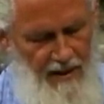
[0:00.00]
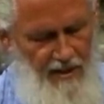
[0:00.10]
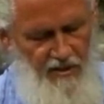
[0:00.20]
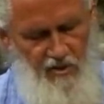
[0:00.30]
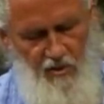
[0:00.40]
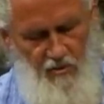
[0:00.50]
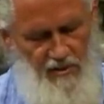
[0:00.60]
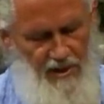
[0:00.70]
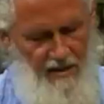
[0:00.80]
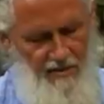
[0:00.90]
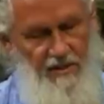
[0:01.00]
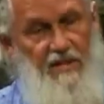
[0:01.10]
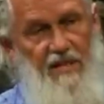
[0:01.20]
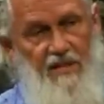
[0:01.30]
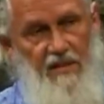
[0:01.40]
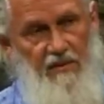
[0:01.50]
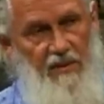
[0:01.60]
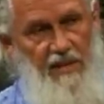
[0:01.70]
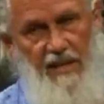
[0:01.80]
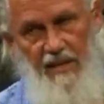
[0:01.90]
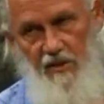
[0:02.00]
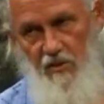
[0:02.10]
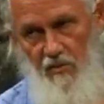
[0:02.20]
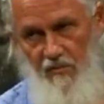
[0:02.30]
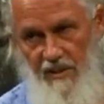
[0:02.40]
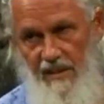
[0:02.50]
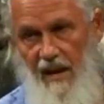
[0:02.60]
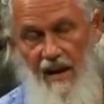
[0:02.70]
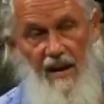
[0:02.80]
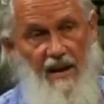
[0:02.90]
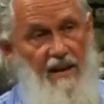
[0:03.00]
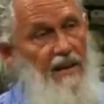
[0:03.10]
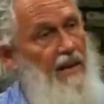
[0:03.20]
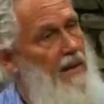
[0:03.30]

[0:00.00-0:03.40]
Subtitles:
It's 2,682 feet high.